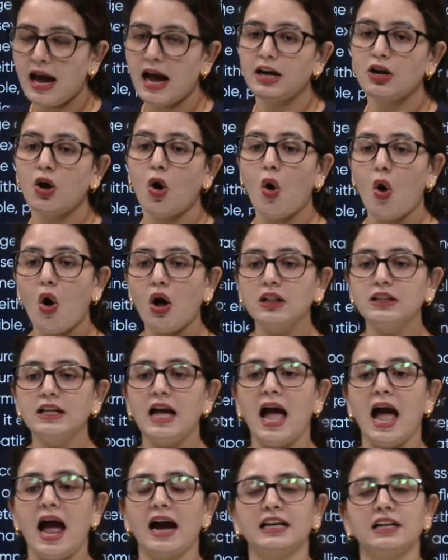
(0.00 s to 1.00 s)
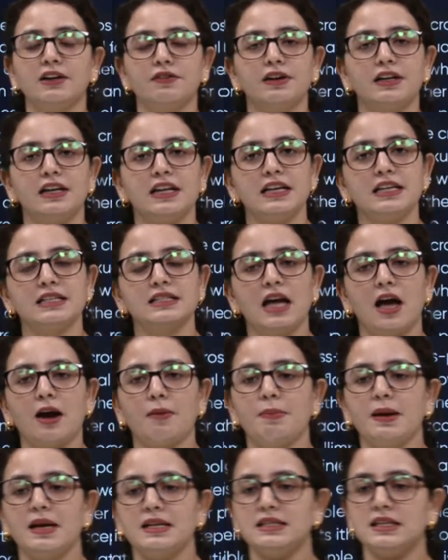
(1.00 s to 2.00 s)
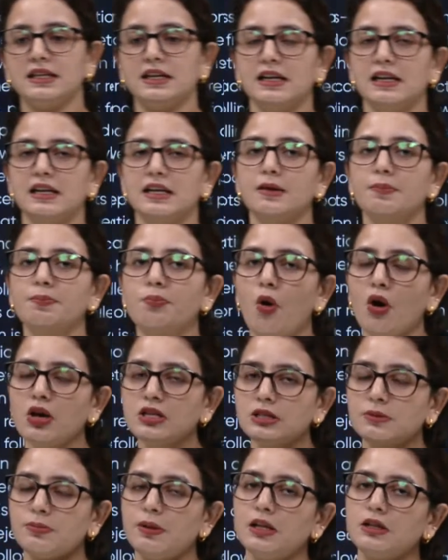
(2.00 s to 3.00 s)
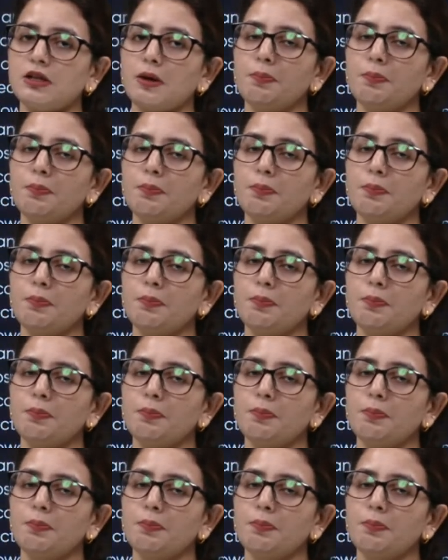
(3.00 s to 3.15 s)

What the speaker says: And all the activities are basically possible.